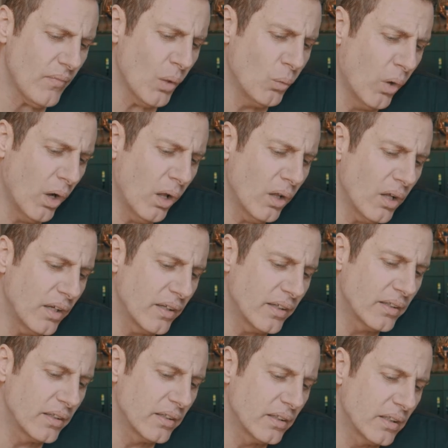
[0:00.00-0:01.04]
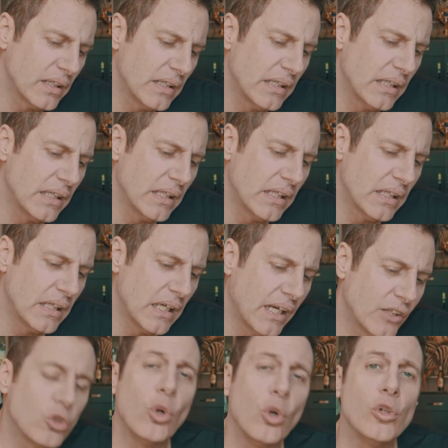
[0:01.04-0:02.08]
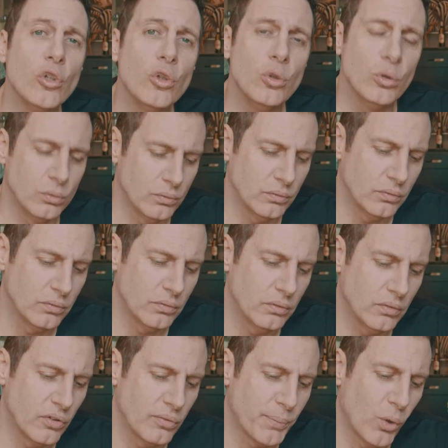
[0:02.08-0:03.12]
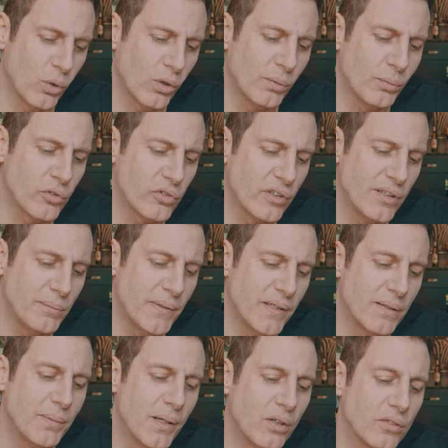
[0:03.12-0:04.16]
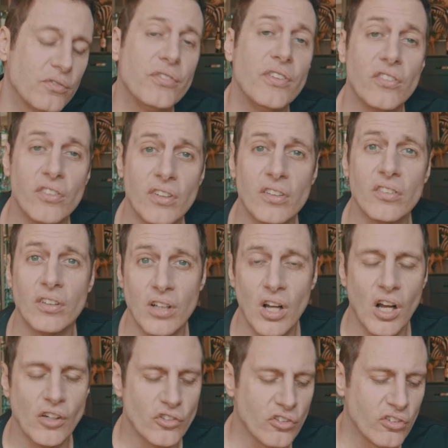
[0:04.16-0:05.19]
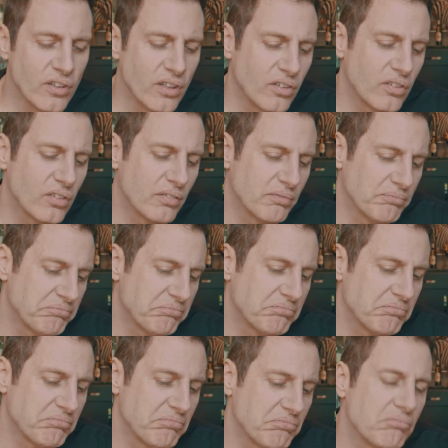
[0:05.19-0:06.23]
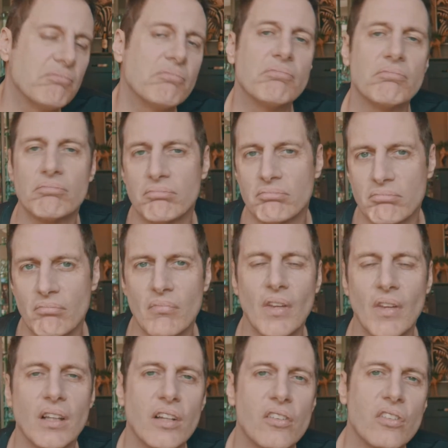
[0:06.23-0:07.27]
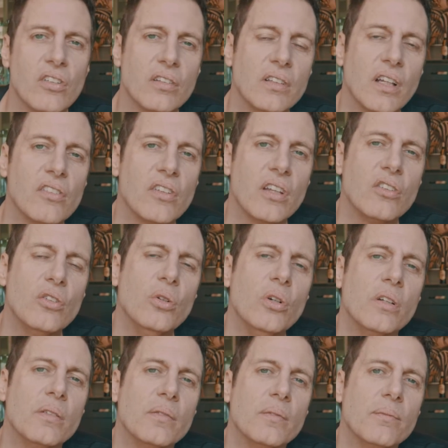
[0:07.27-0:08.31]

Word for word: Well, I told you this program was going to be about physics and consciousness. Let's let's get to it.